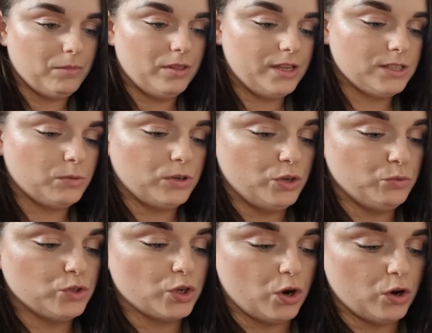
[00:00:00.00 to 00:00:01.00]
This one you
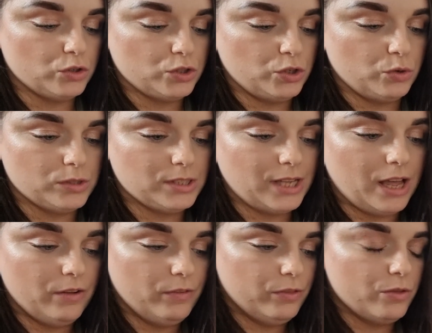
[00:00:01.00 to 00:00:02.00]
charge
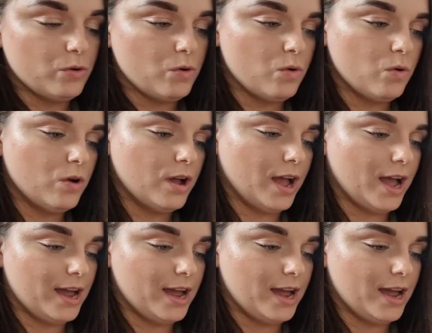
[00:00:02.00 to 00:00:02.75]
yourself though,